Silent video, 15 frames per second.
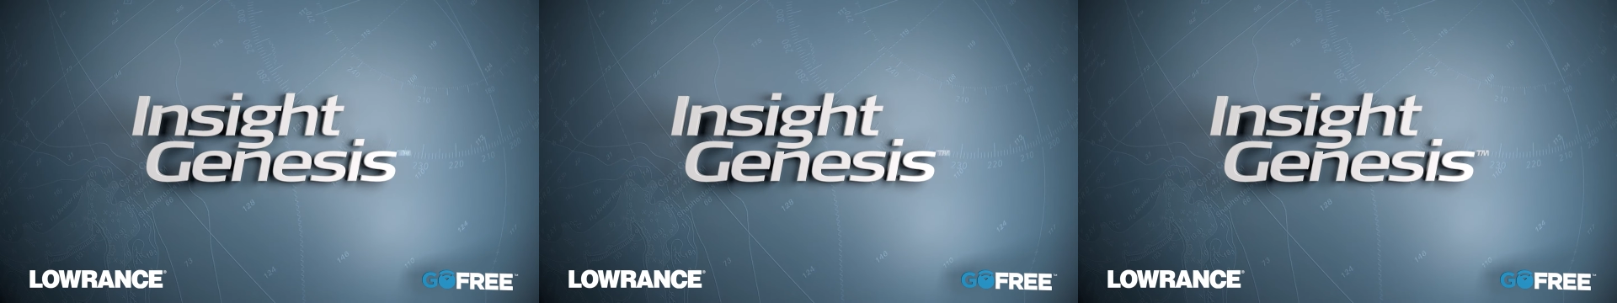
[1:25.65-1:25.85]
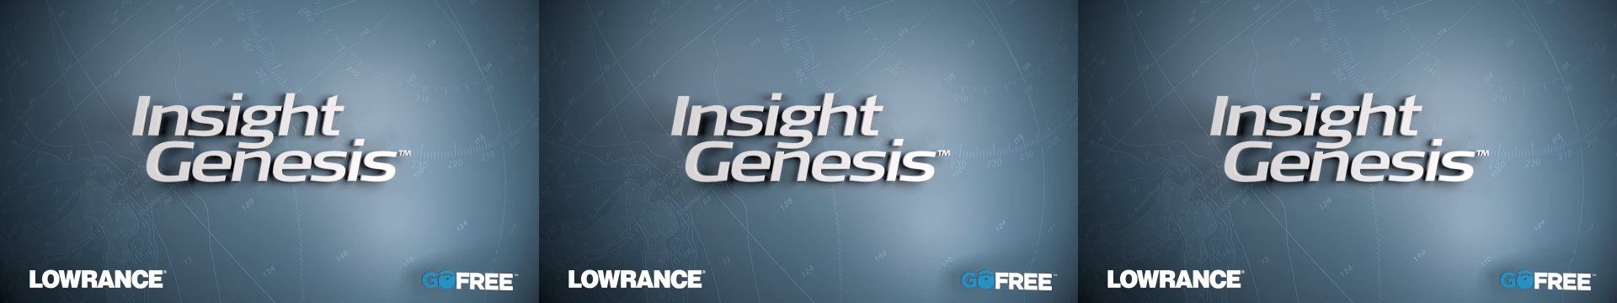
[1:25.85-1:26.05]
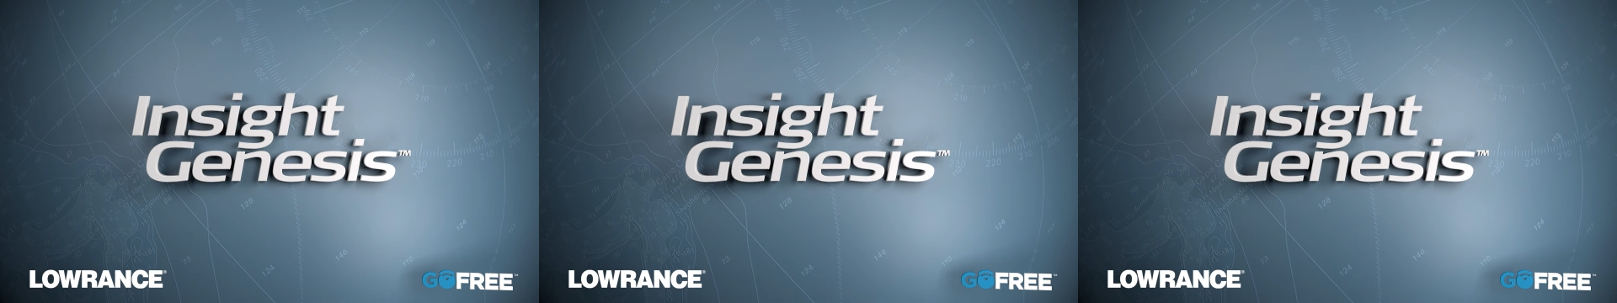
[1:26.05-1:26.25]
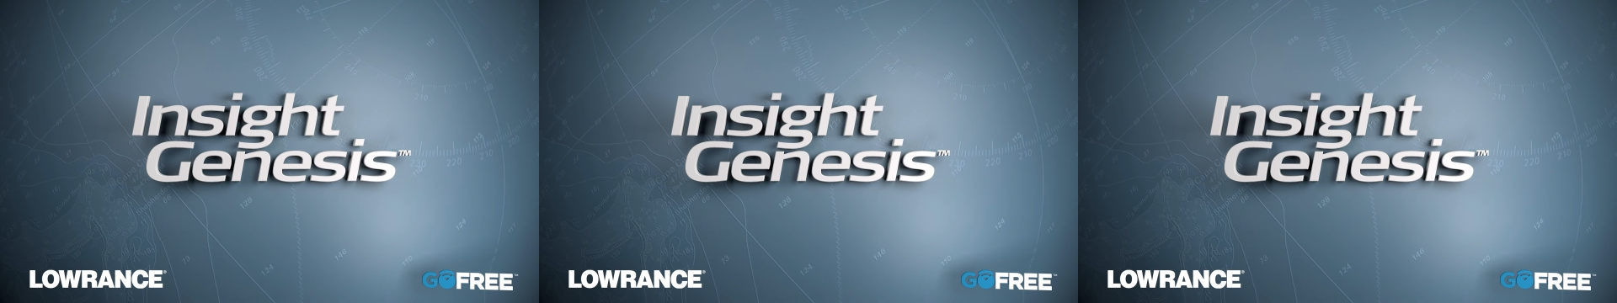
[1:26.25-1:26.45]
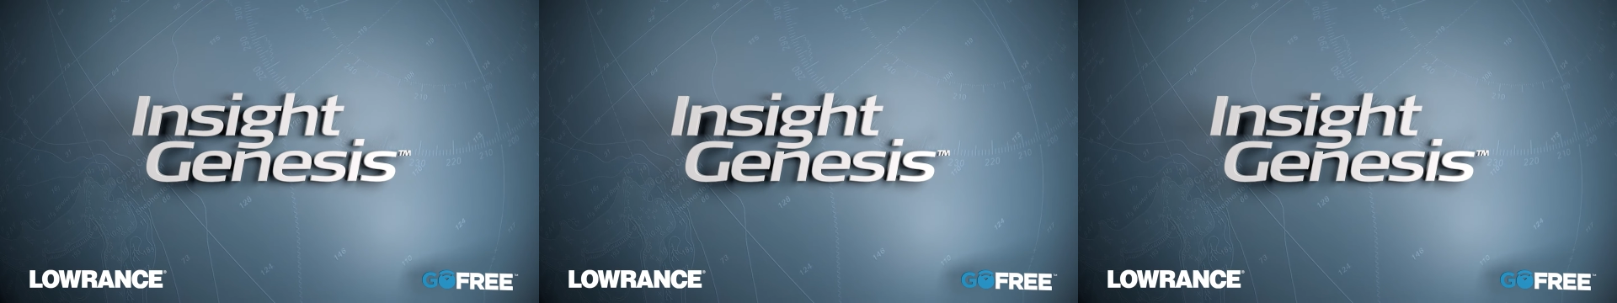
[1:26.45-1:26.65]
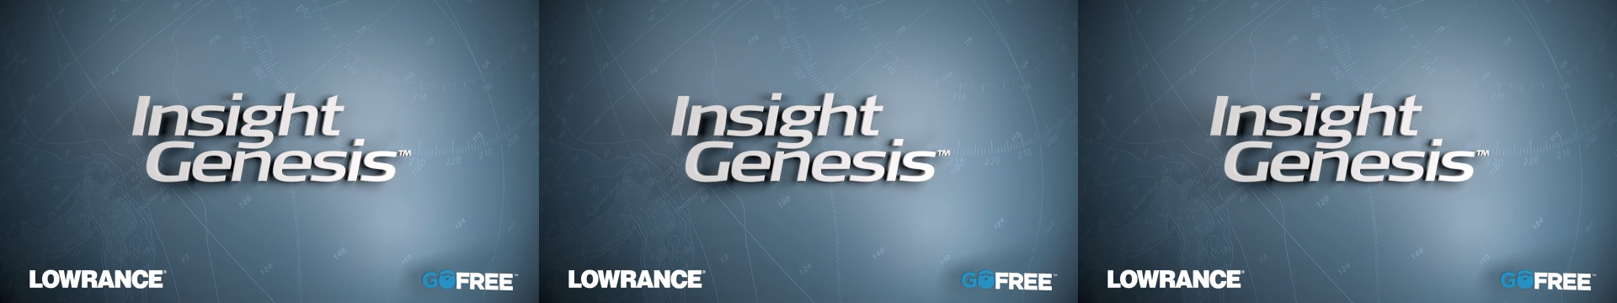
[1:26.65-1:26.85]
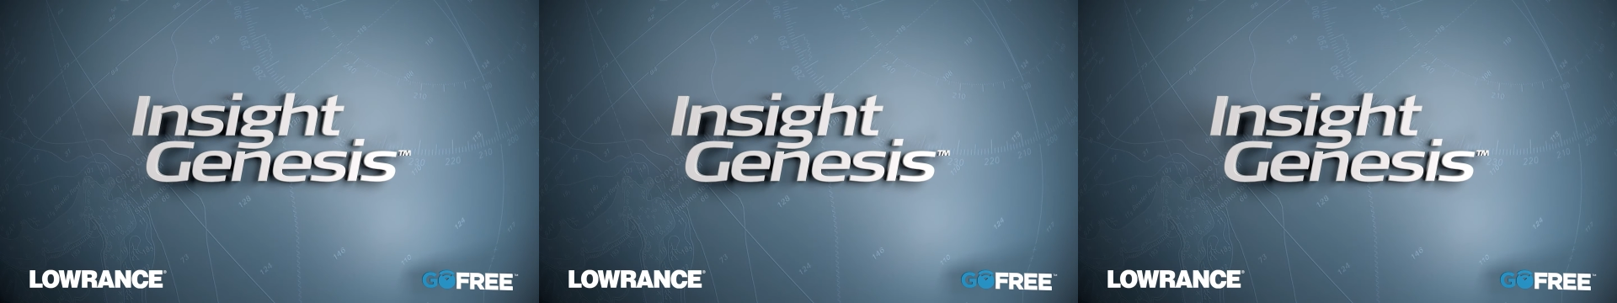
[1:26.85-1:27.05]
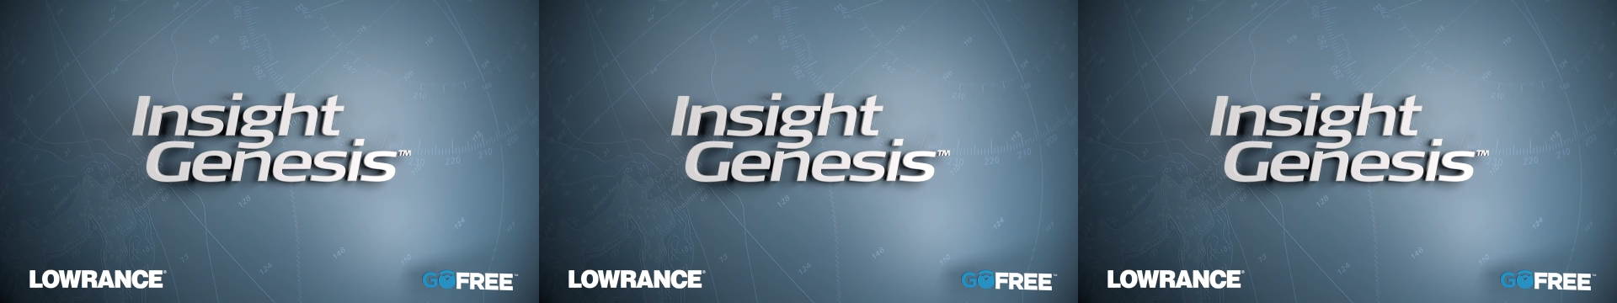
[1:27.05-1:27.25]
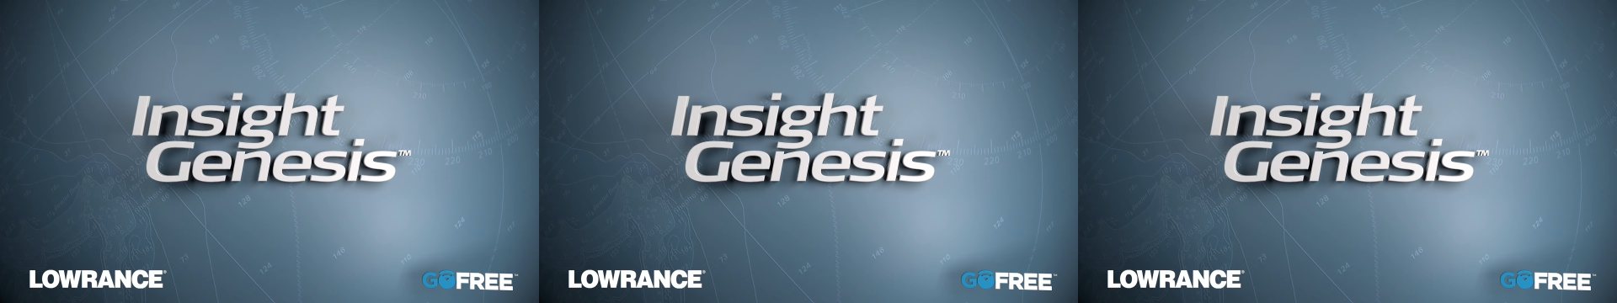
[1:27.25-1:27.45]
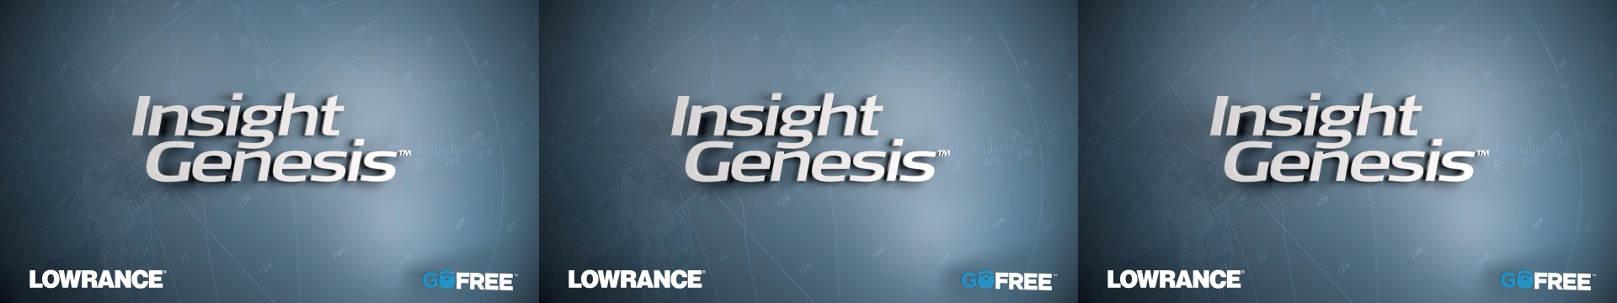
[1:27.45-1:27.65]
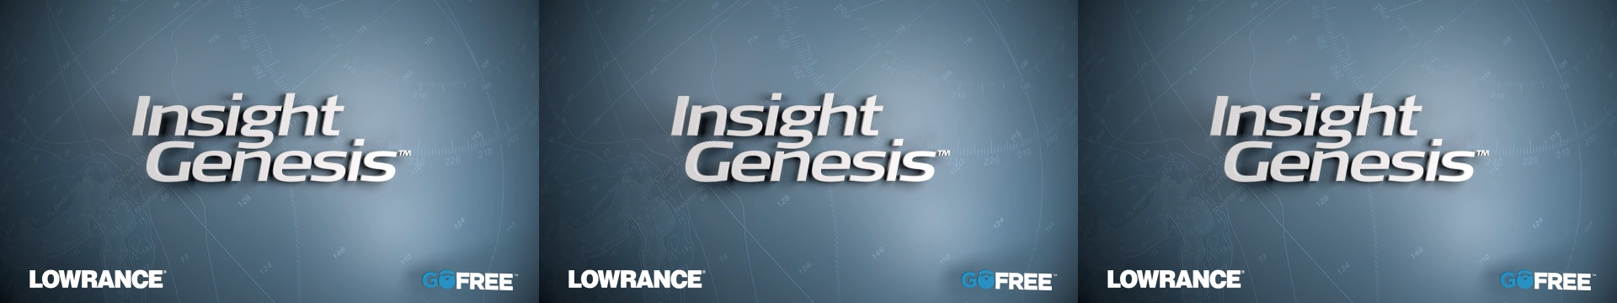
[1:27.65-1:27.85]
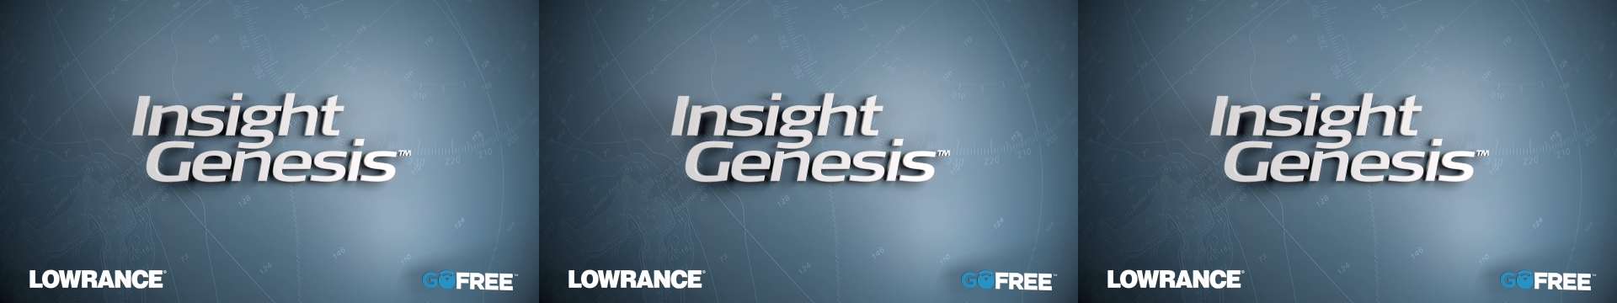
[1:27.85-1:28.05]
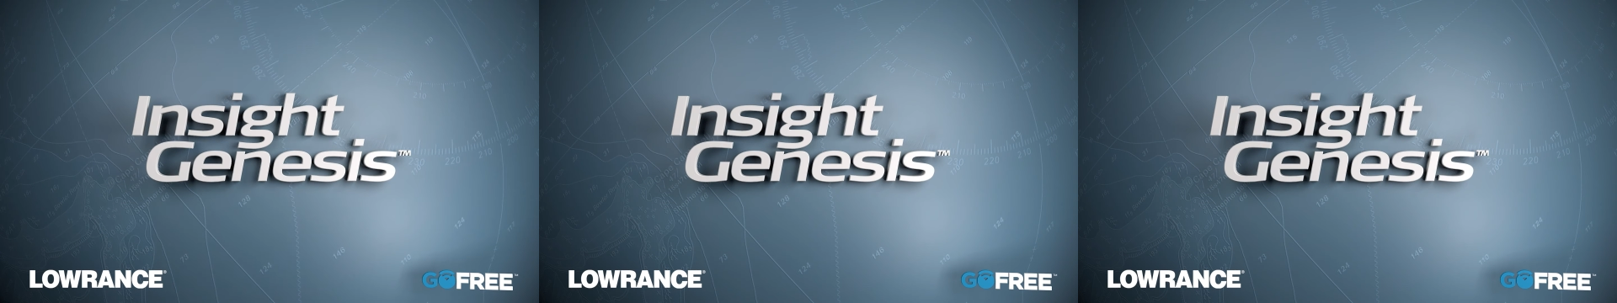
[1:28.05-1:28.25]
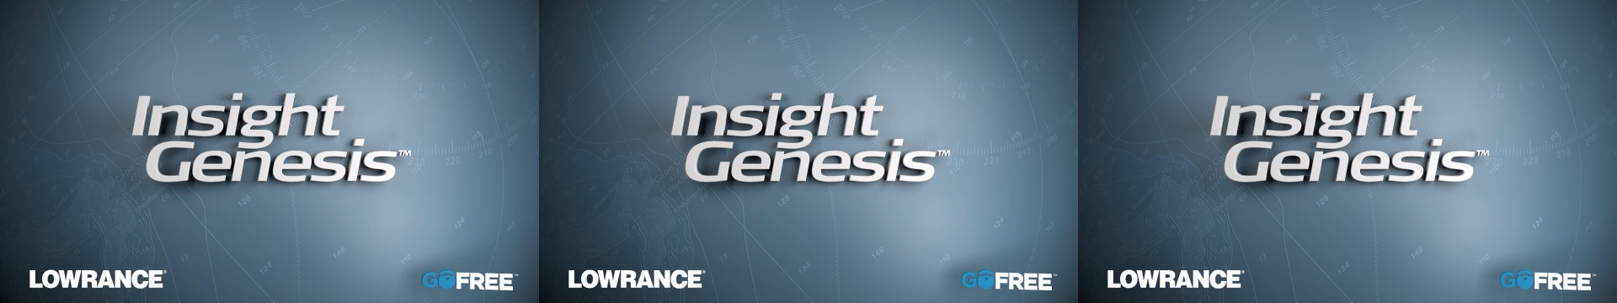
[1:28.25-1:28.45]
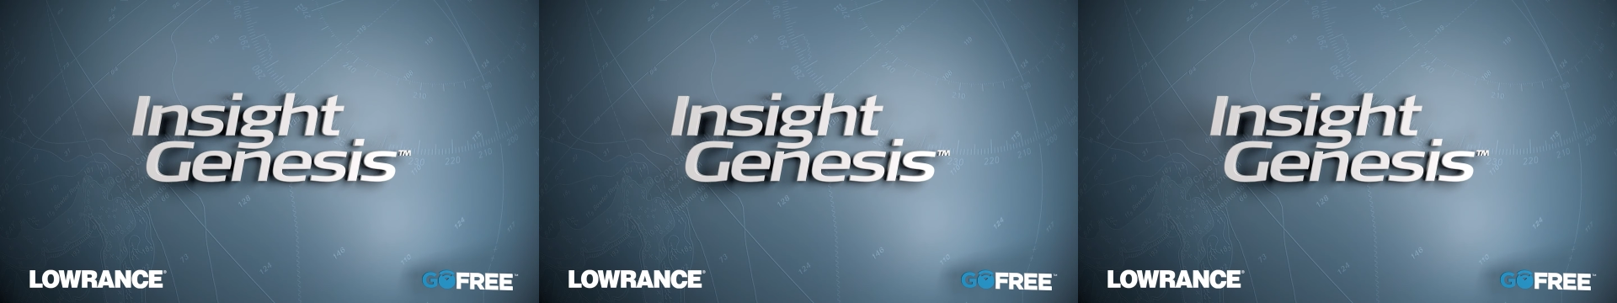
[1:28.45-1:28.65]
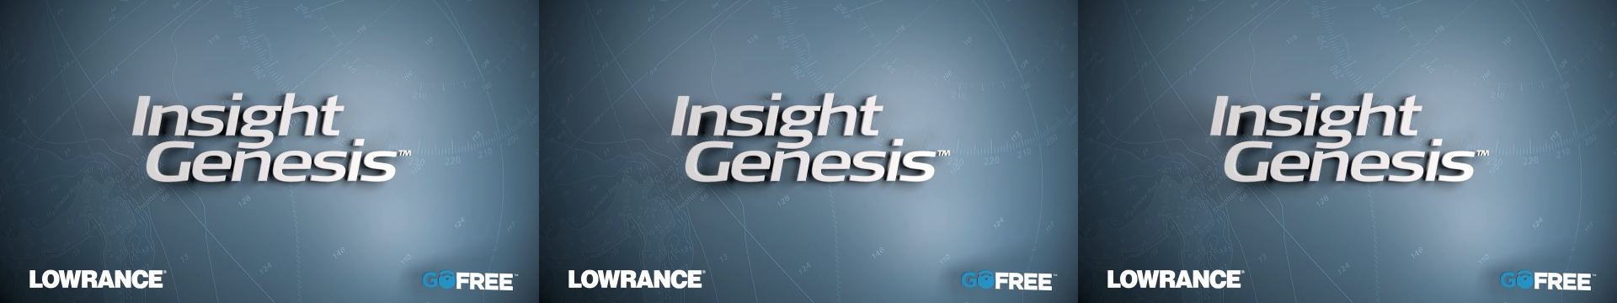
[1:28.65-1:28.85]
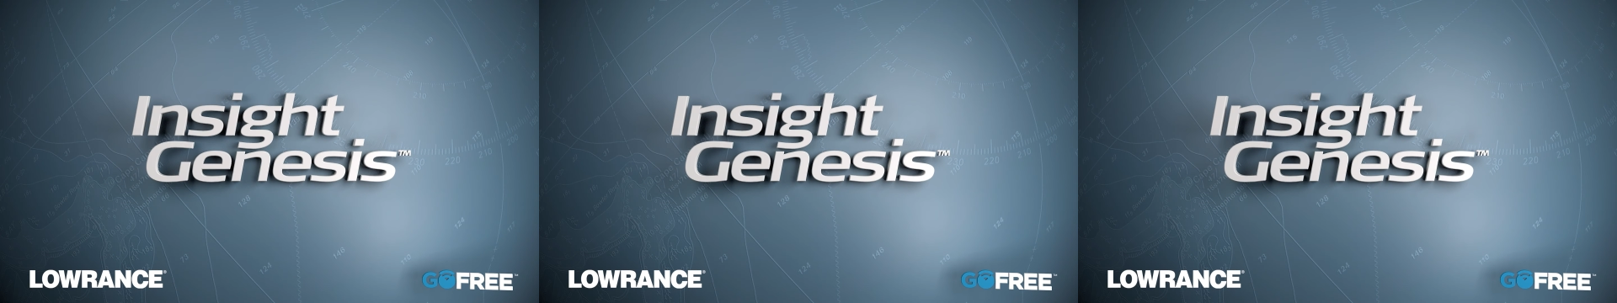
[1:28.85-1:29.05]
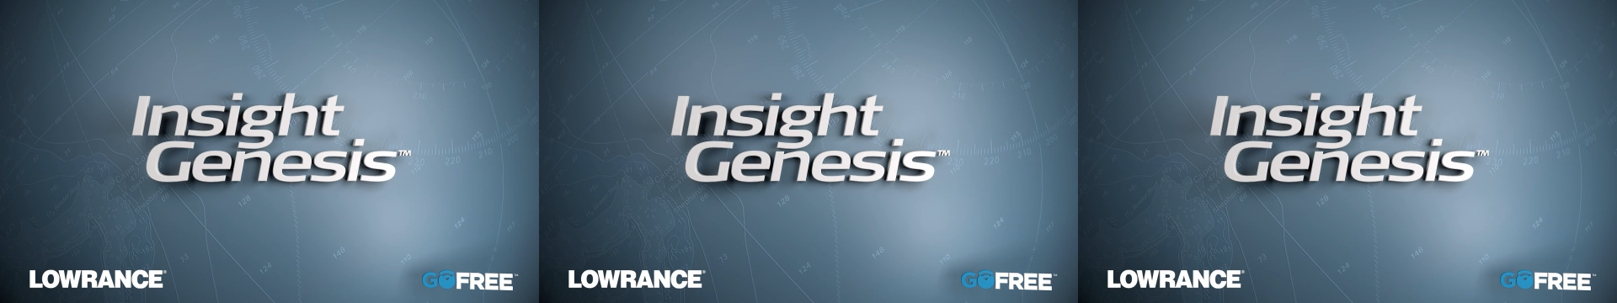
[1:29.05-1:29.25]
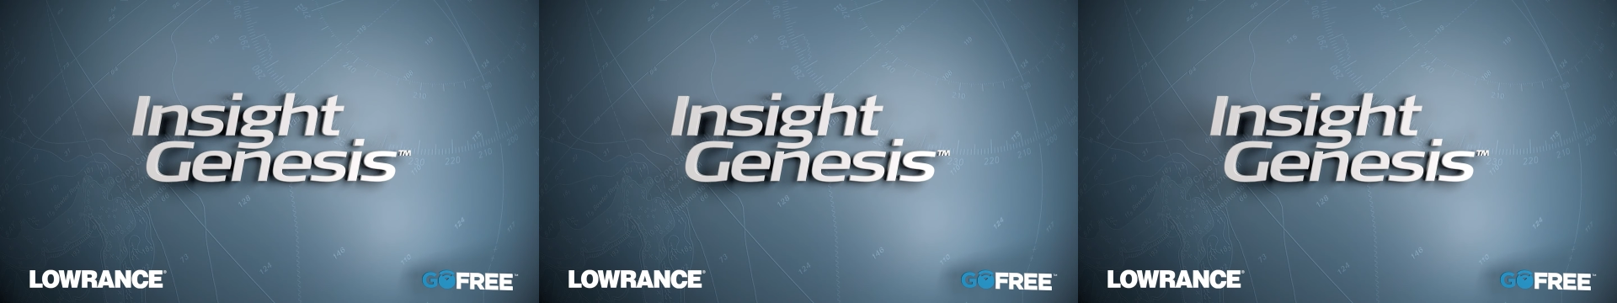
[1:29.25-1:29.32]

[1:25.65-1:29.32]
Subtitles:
[unreadable: no face in view]